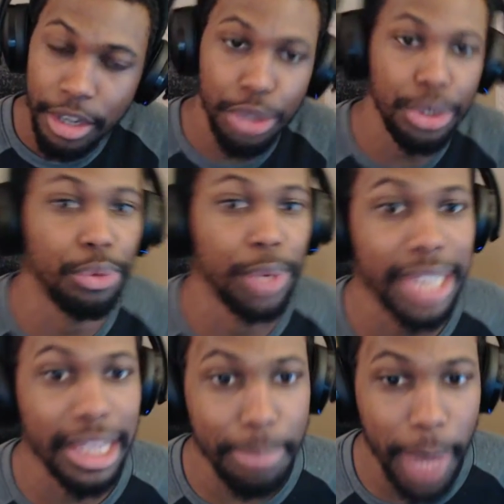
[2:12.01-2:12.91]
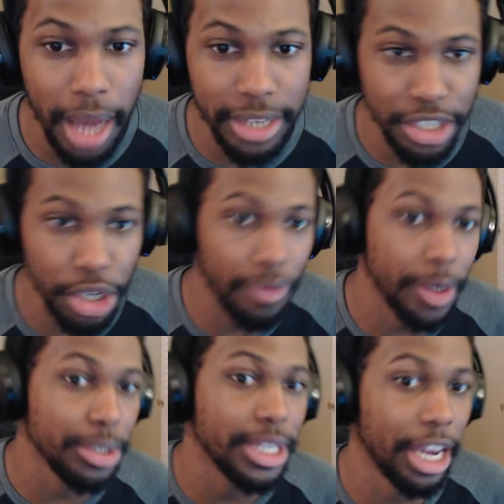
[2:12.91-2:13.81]
you can reset the box to go for
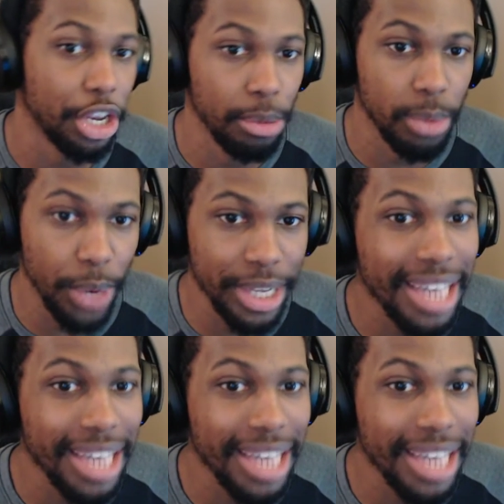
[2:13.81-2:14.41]
your 2nd Humid Winds.